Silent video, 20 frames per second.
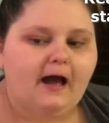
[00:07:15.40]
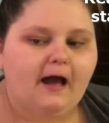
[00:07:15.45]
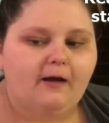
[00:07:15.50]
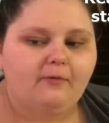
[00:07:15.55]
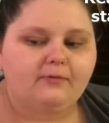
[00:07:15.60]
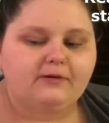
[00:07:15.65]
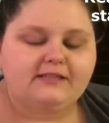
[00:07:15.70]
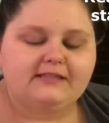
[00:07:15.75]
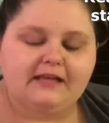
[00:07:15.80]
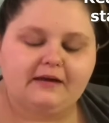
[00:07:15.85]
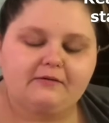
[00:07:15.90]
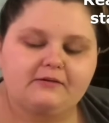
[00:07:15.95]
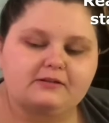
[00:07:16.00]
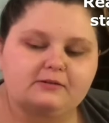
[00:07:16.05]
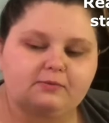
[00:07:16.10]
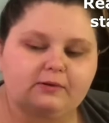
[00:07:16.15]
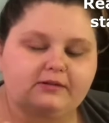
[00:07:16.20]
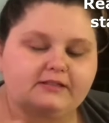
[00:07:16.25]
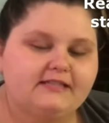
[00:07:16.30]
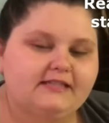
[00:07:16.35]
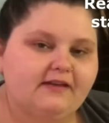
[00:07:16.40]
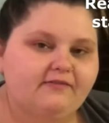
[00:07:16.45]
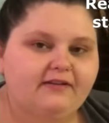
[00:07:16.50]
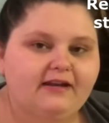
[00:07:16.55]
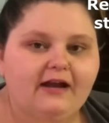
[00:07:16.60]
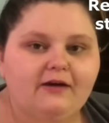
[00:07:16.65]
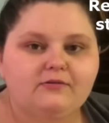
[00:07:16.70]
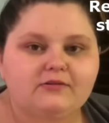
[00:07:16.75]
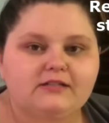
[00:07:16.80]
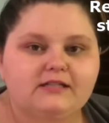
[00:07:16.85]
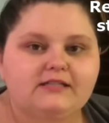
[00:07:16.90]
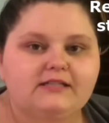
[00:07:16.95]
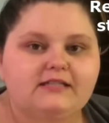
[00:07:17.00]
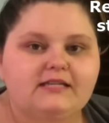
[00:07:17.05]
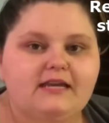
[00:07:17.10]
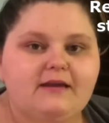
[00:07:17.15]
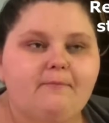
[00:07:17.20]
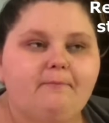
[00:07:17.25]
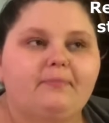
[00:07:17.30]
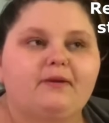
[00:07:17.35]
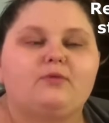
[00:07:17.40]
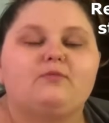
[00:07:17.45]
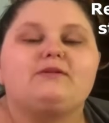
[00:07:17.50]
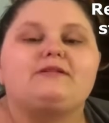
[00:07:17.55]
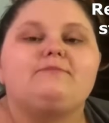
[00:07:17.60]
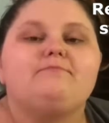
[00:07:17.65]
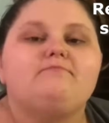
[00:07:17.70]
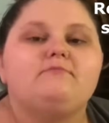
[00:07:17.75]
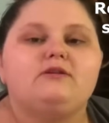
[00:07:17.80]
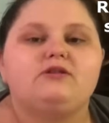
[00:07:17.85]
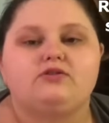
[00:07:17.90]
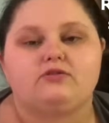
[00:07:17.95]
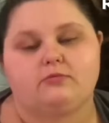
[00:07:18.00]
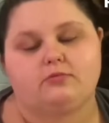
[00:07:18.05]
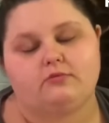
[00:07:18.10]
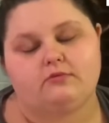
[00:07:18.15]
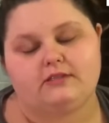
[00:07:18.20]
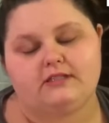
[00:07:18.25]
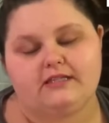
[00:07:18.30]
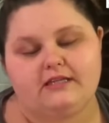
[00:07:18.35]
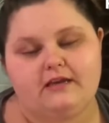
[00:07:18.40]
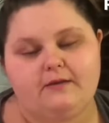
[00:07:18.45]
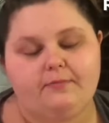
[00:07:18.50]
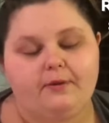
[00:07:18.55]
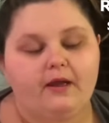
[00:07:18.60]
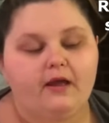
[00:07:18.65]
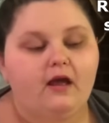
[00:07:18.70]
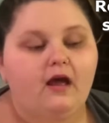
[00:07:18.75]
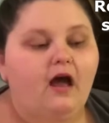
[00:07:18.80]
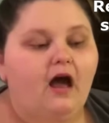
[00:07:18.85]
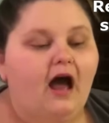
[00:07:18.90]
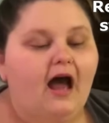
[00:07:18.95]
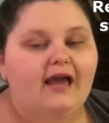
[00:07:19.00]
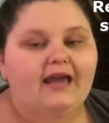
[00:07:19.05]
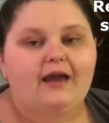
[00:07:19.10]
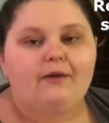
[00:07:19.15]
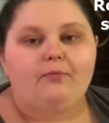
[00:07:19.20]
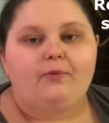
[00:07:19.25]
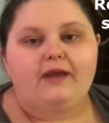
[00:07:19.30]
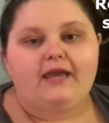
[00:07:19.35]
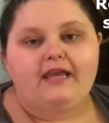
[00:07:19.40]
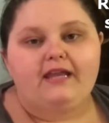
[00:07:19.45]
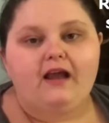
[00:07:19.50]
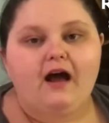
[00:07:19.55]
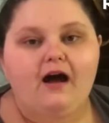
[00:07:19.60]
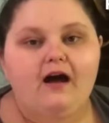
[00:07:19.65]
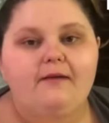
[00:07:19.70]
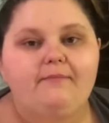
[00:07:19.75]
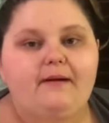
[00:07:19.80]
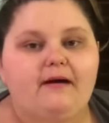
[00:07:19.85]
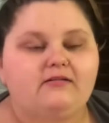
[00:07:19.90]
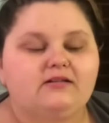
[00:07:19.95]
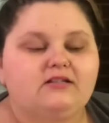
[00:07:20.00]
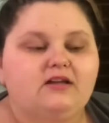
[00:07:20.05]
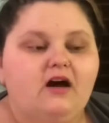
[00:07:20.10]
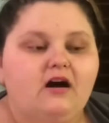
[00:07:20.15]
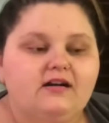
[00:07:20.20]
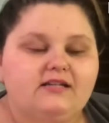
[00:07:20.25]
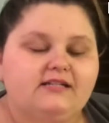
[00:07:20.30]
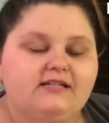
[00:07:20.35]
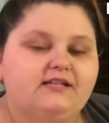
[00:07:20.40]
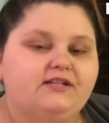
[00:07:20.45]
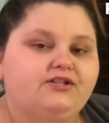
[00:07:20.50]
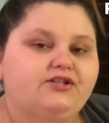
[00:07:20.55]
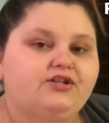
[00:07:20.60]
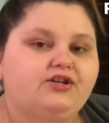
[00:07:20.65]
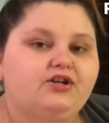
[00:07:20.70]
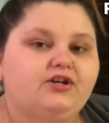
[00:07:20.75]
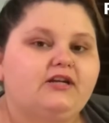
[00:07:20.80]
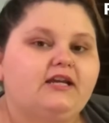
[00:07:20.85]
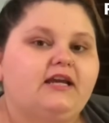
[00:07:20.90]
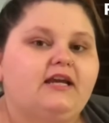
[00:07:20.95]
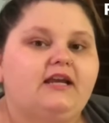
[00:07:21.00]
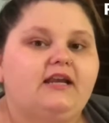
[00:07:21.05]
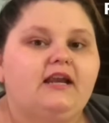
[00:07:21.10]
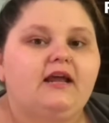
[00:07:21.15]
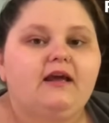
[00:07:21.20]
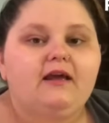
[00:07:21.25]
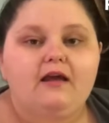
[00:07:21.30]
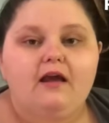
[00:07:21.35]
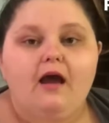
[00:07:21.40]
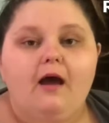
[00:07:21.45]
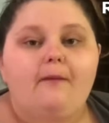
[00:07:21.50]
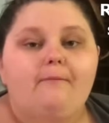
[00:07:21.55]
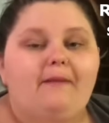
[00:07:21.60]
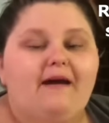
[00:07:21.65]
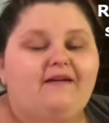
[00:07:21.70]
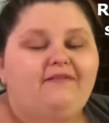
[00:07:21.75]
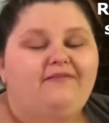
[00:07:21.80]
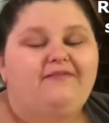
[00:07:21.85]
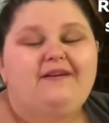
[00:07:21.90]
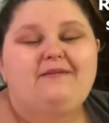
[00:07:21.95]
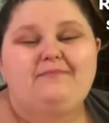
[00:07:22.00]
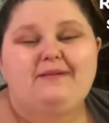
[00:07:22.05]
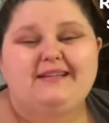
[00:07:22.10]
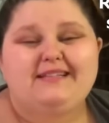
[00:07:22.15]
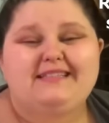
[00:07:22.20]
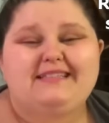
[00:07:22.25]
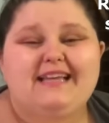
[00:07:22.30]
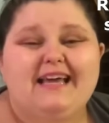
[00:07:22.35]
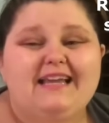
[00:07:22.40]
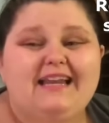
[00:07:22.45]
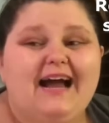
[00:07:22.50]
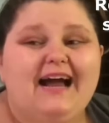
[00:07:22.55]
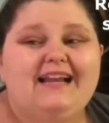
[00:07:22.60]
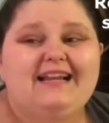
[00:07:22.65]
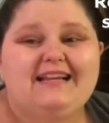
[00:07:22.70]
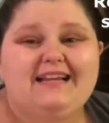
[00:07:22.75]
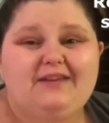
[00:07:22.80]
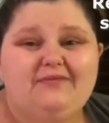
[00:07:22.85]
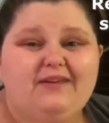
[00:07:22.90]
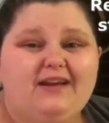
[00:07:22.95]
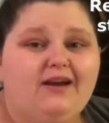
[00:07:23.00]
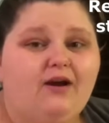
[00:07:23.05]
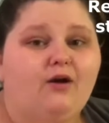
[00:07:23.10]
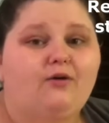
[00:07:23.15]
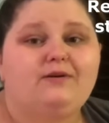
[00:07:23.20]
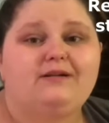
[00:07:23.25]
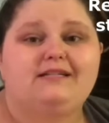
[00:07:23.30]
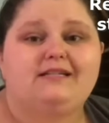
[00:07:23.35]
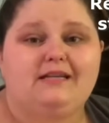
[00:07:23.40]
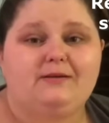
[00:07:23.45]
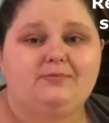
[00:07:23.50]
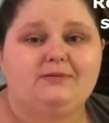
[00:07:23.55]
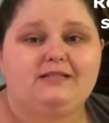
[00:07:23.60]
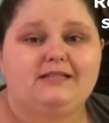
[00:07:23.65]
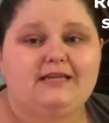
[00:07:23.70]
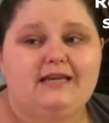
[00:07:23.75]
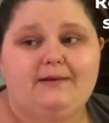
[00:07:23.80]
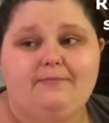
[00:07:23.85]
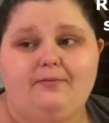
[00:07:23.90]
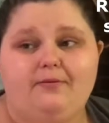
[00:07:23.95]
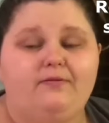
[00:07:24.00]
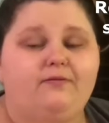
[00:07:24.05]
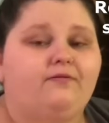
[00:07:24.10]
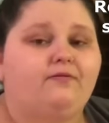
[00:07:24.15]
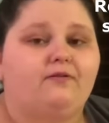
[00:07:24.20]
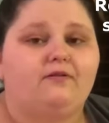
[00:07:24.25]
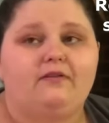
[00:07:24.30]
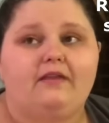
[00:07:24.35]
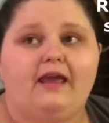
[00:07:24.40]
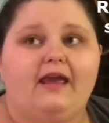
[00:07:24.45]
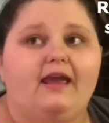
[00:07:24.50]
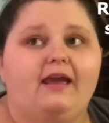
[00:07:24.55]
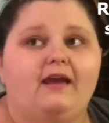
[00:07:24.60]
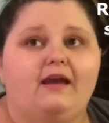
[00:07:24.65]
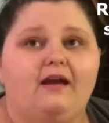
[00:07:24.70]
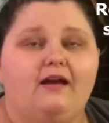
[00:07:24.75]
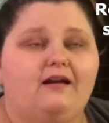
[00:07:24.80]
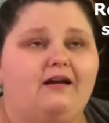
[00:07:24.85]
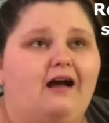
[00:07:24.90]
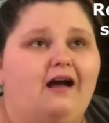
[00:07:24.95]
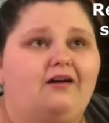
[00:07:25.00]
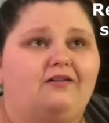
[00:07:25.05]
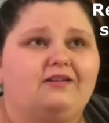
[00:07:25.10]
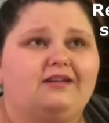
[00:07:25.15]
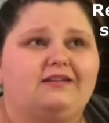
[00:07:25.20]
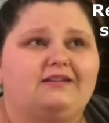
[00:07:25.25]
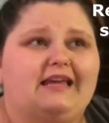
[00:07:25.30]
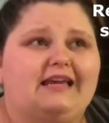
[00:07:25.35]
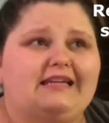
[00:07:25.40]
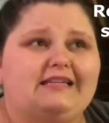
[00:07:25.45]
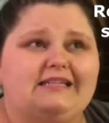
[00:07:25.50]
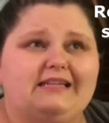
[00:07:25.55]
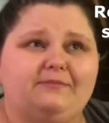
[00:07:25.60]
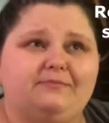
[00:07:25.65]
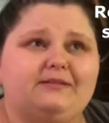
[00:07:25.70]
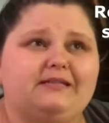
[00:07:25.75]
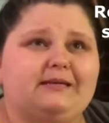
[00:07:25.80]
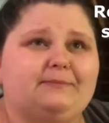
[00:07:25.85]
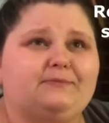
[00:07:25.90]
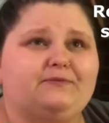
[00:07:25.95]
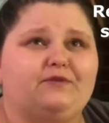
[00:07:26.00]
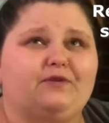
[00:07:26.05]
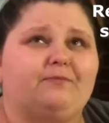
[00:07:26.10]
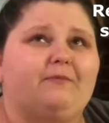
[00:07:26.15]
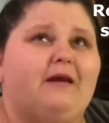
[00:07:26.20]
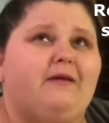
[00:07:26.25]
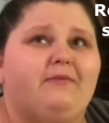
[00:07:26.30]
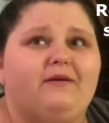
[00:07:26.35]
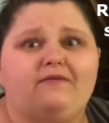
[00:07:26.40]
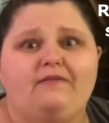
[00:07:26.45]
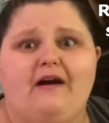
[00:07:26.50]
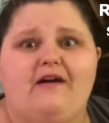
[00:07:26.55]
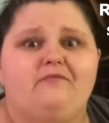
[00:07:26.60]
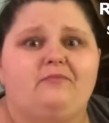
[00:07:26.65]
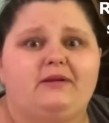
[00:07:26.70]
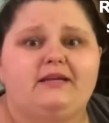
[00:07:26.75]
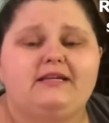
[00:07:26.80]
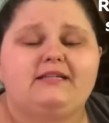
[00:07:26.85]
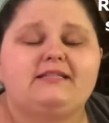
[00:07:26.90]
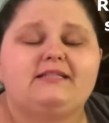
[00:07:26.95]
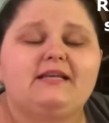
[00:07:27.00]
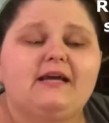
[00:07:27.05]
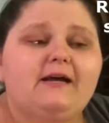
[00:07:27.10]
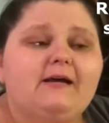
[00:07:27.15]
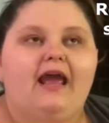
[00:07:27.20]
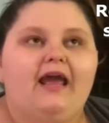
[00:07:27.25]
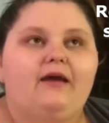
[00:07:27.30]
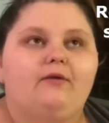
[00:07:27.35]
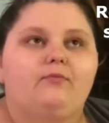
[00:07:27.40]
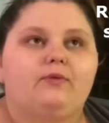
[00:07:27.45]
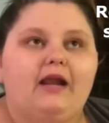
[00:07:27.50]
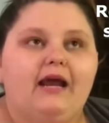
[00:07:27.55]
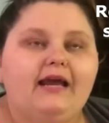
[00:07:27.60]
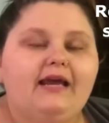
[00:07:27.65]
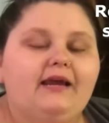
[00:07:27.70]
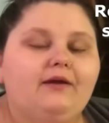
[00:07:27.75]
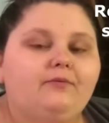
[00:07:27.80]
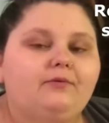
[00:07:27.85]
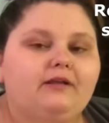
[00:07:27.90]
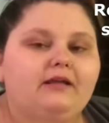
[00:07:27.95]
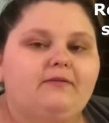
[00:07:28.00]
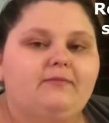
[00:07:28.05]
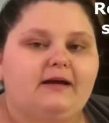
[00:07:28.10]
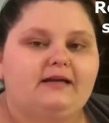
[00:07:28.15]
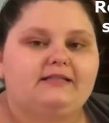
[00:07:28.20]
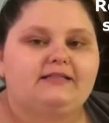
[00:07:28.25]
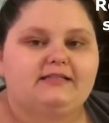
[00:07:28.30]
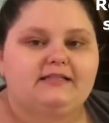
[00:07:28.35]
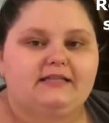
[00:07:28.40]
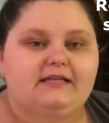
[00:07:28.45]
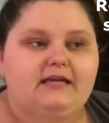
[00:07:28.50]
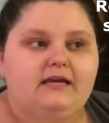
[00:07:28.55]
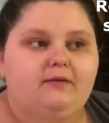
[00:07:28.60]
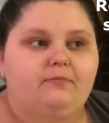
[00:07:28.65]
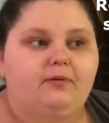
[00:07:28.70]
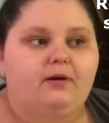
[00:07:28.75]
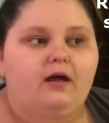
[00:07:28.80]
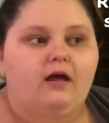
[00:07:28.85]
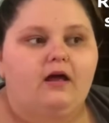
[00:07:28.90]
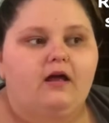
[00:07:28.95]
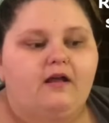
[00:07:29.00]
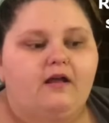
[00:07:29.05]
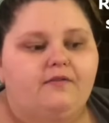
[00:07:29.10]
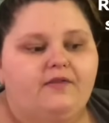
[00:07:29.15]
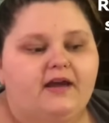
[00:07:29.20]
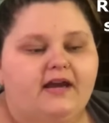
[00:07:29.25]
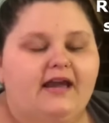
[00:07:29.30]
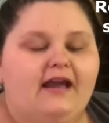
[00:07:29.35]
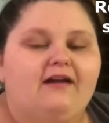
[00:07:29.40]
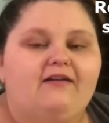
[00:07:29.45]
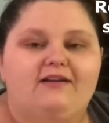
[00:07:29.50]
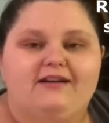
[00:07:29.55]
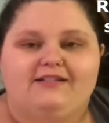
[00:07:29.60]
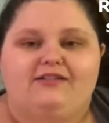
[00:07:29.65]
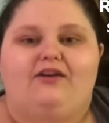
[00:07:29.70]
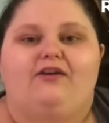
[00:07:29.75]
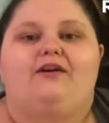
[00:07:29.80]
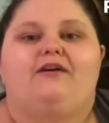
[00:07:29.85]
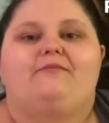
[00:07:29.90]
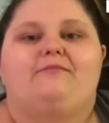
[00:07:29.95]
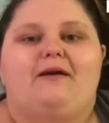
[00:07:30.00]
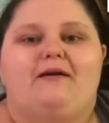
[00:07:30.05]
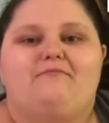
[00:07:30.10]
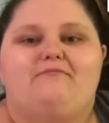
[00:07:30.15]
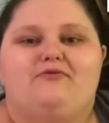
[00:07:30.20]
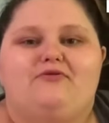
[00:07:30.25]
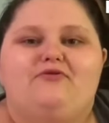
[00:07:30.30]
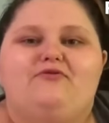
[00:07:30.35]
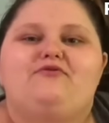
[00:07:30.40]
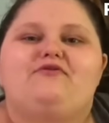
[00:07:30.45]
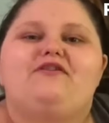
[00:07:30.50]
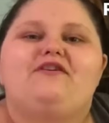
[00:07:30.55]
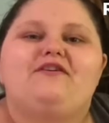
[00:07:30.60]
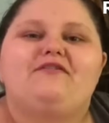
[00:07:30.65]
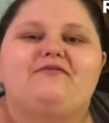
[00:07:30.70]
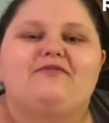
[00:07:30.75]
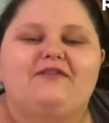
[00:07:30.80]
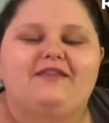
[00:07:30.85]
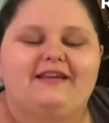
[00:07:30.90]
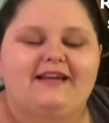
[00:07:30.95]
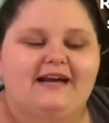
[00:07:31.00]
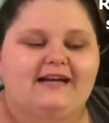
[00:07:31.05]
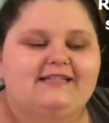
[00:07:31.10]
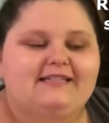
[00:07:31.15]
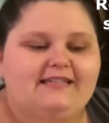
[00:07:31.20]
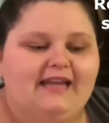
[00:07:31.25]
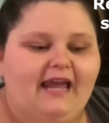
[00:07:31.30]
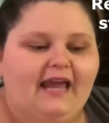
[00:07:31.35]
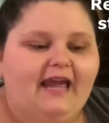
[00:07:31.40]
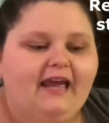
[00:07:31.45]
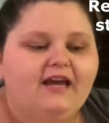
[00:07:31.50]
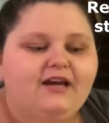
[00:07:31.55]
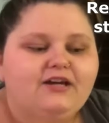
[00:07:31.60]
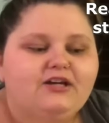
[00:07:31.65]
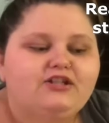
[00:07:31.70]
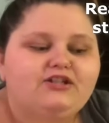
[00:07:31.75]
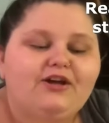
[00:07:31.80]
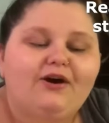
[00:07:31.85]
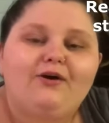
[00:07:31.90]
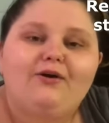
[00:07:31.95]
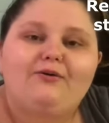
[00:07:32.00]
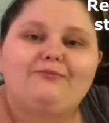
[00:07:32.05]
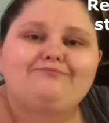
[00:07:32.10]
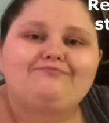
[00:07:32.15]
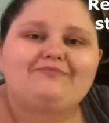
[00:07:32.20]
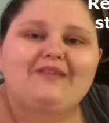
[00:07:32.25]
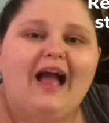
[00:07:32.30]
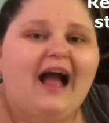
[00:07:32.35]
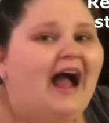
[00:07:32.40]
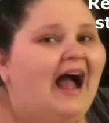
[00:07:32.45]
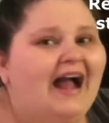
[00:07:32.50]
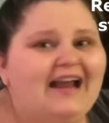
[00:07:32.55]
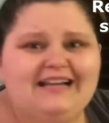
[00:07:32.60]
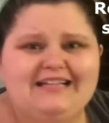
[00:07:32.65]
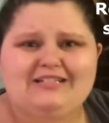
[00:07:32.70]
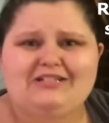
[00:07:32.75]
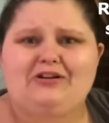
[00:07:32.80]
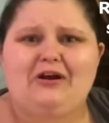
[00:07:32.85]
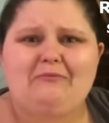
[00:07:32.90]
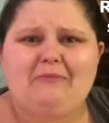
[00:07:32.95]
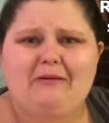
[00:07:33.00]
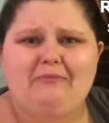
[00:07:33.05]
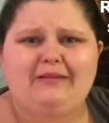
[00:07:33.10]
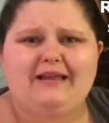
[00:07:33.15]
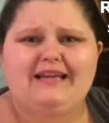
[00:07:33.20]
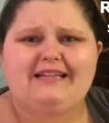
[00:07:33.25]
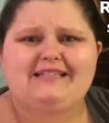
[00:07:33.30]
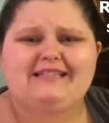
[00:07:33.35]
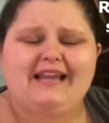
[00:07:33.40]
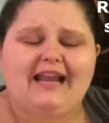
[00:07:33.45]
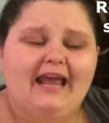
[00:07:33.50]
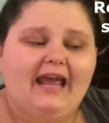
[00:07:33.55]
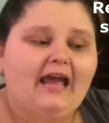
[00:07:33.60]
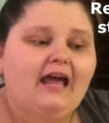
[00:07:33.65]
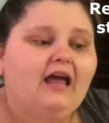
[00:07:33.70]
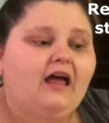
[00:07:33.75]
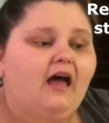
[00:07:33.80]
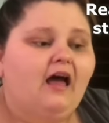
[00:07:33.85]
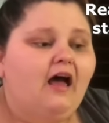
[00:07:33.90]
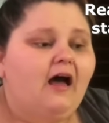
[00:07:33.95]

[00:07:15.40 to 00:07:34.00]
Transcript: want to say it was around 7 hours of sleep, but it was miserable sleep. I kept waking up, I was tossing and turning. My Fitbit said I didn't even go in deep sleep for like, I only like deep sleep for maybe 5 minutes. And when I get really bad sleep, that carries on my mood for the next day. So I didn't start my plan today.